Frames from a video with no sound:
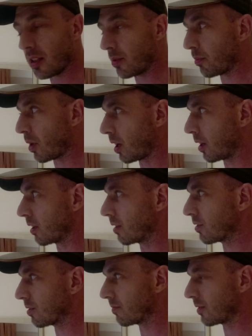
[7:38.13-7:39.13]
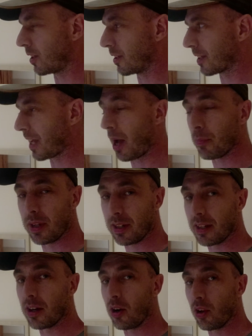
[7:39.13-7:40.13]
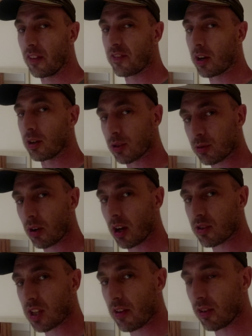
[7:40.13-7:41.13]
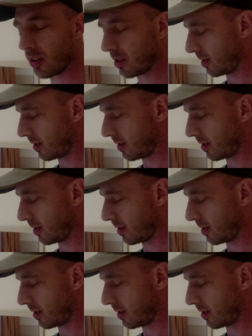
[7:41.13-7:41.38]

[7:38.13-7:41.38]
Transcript: My cabin on the ferry is 307.